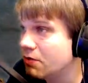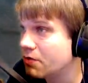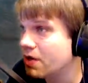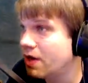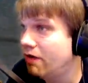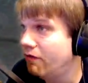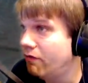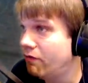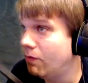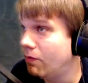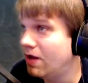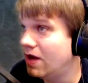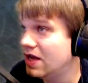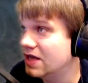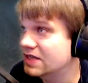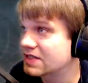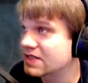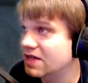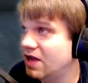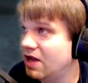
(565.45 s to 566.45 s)

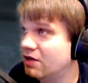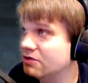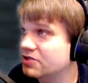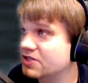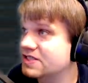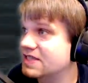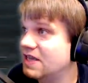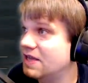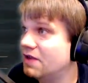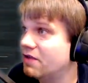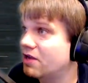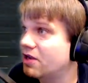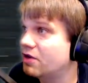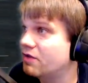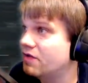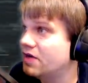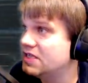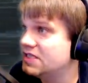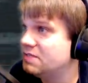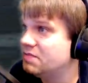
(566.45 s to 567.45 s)
Otherwise, I just sound like a
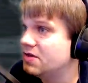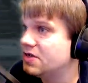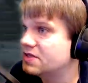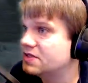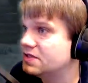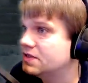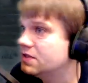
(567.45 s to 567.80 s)
crazy person.